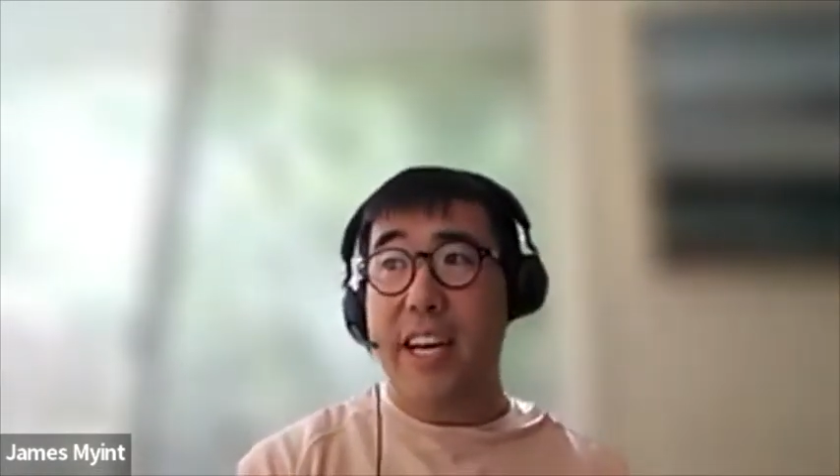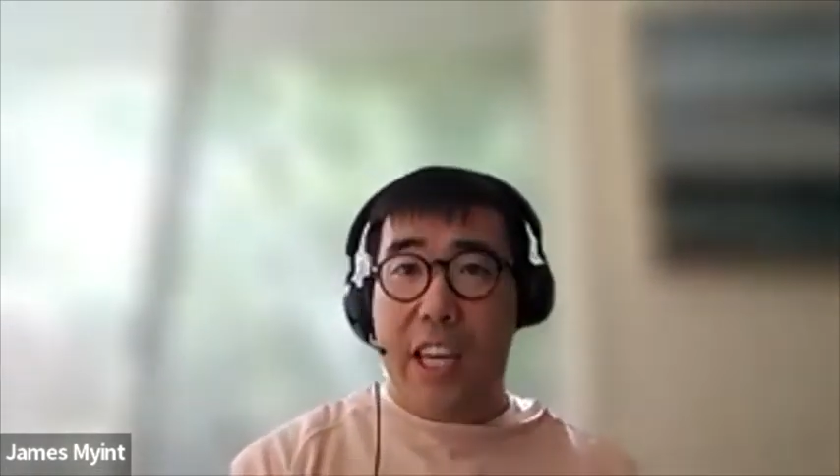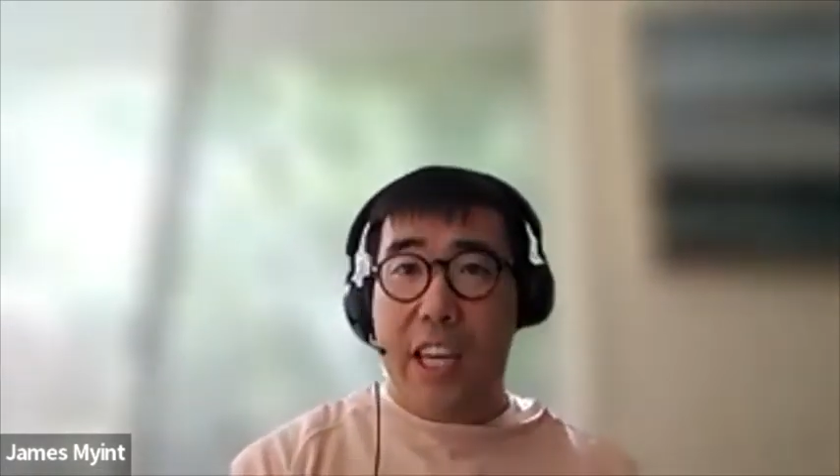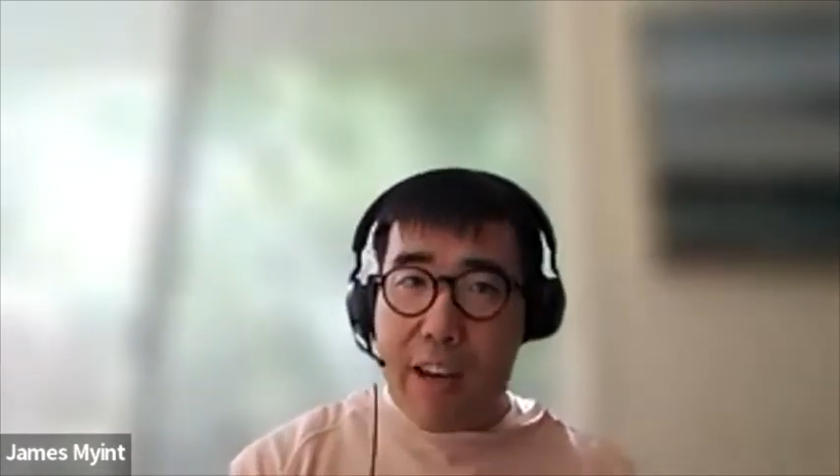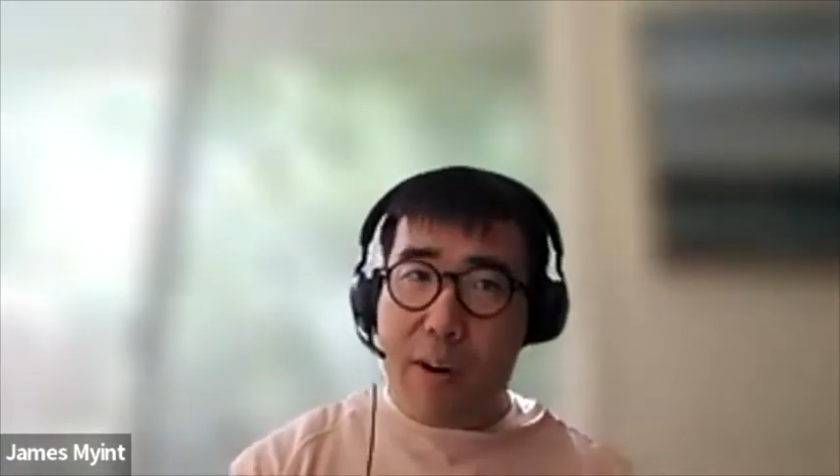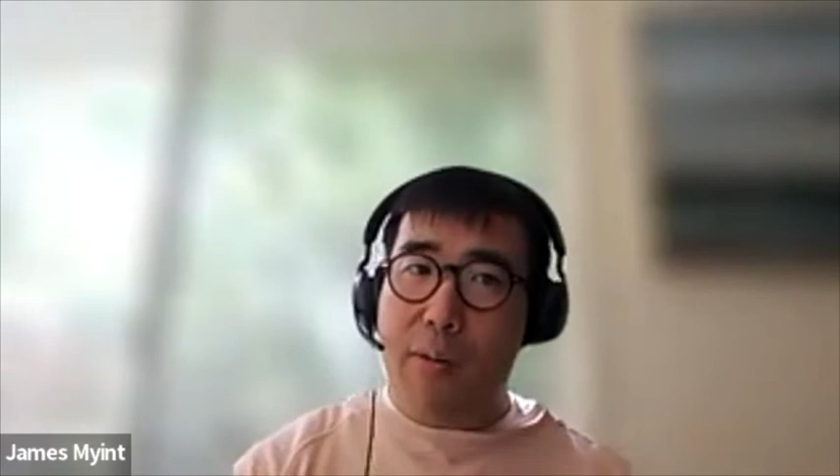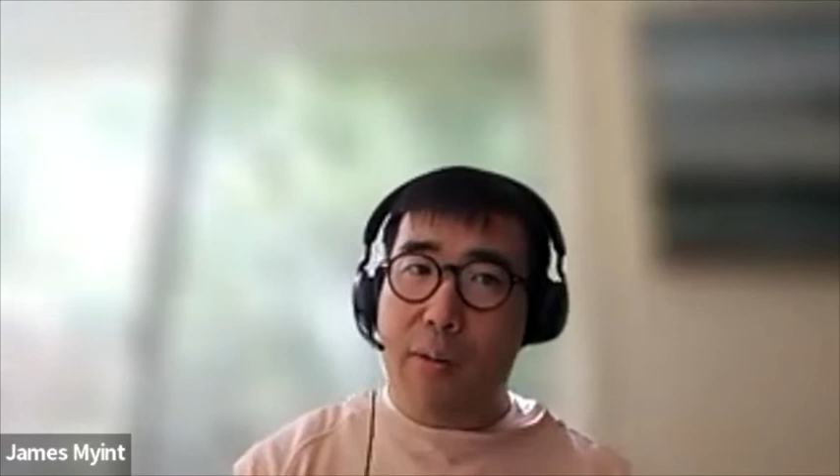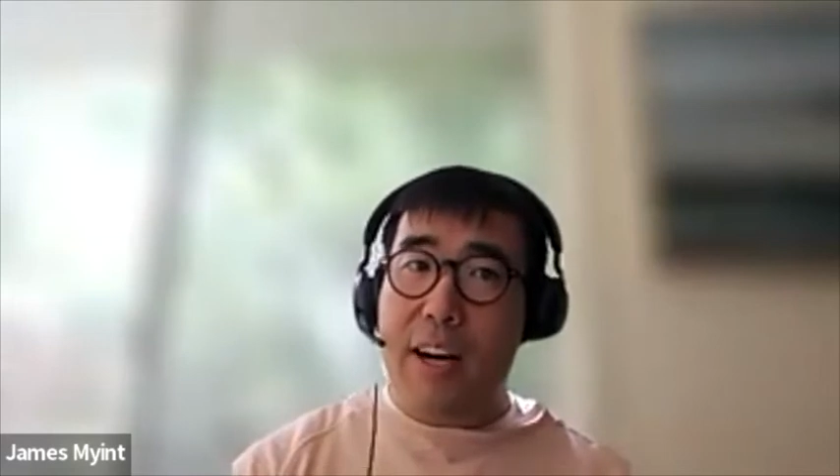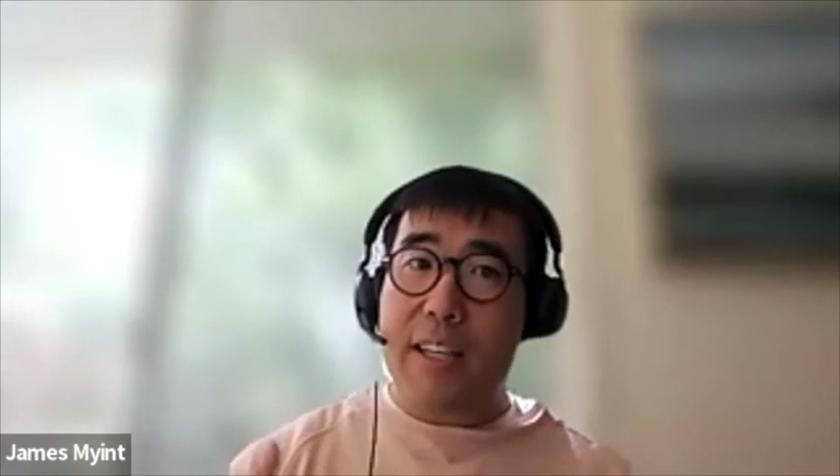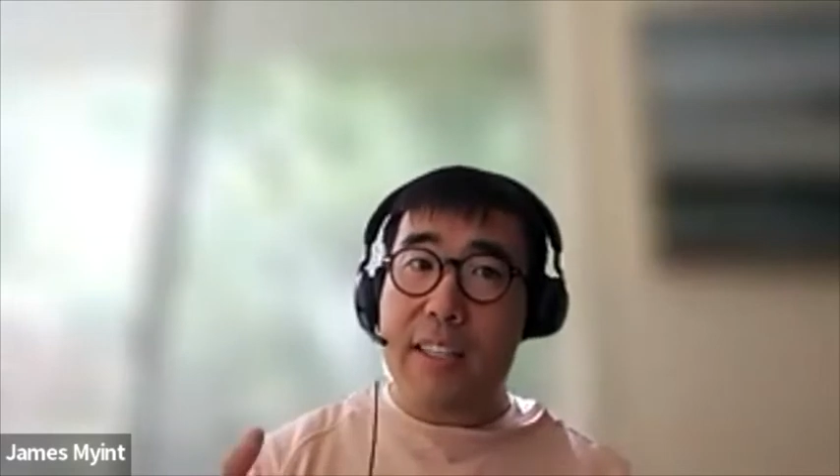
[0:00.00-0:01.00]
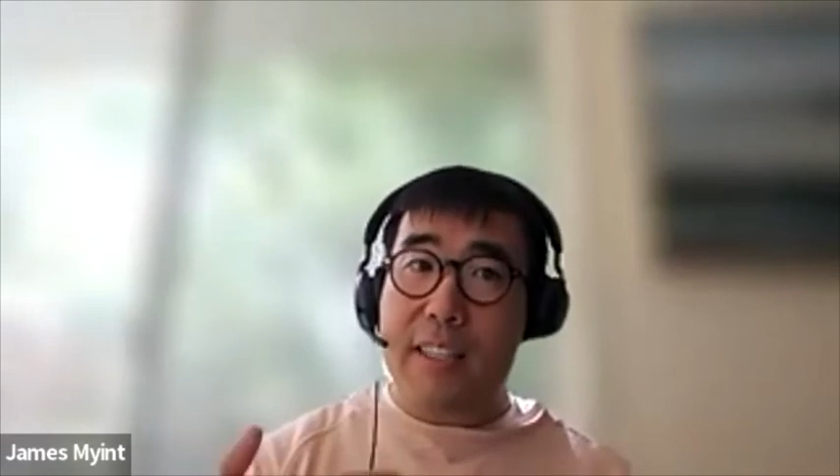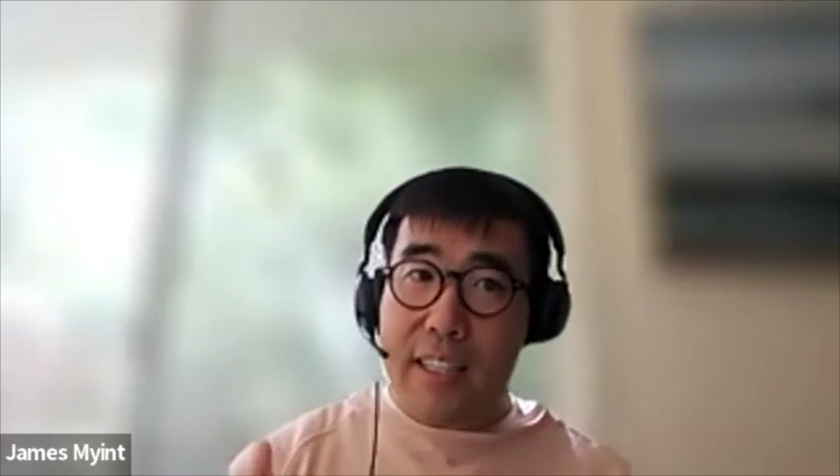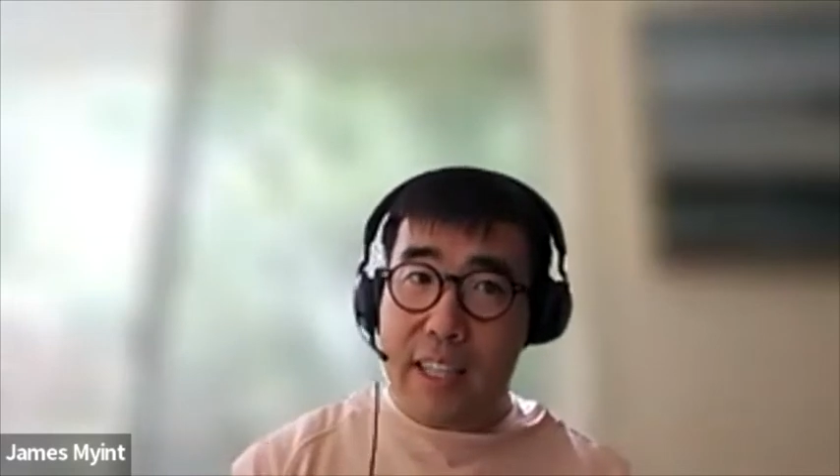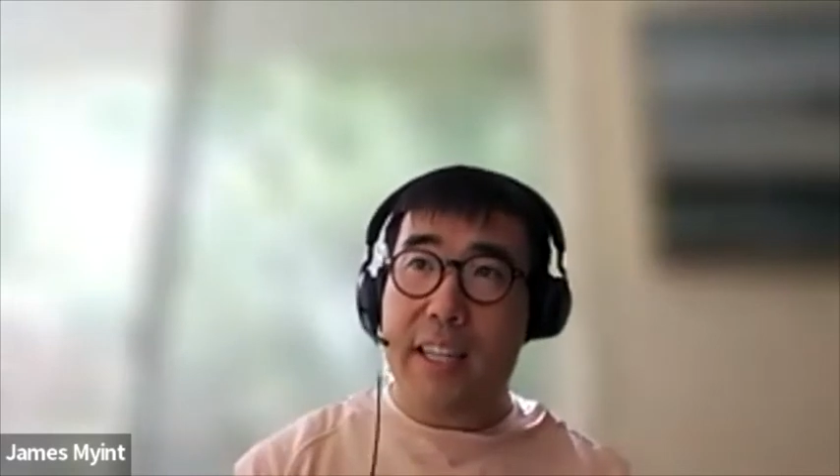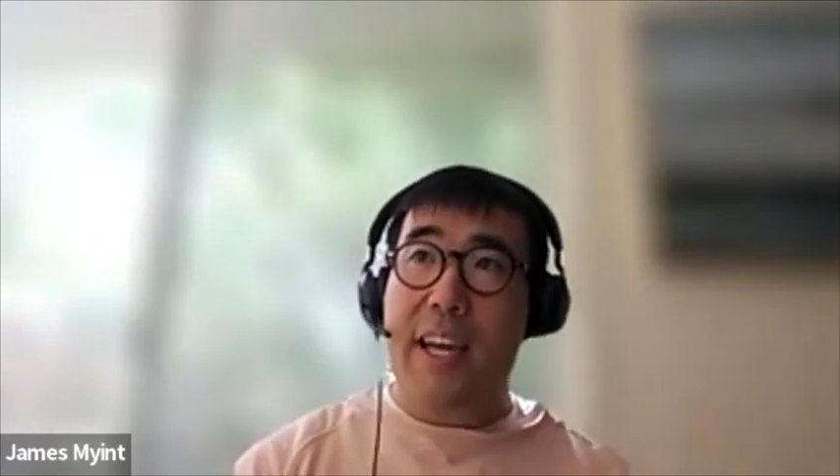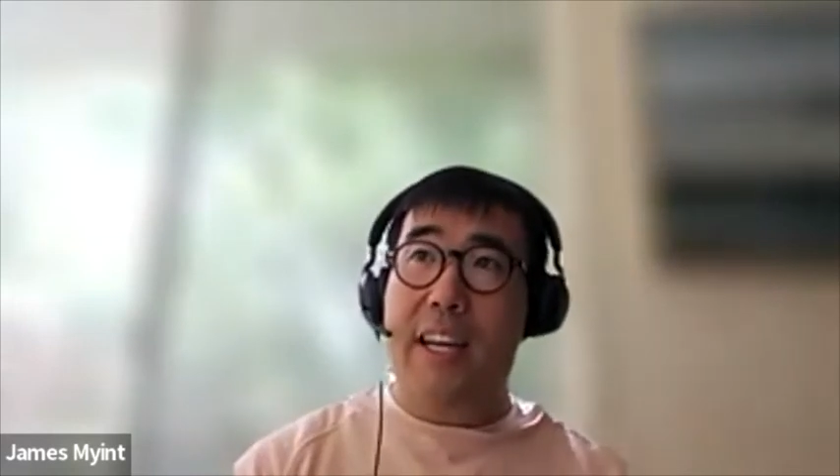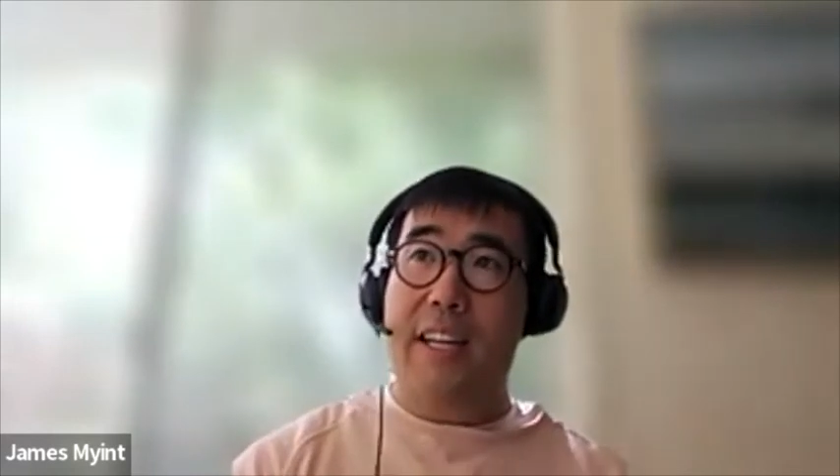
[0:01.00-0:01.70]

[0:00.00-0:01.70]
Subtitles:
It requires dedicated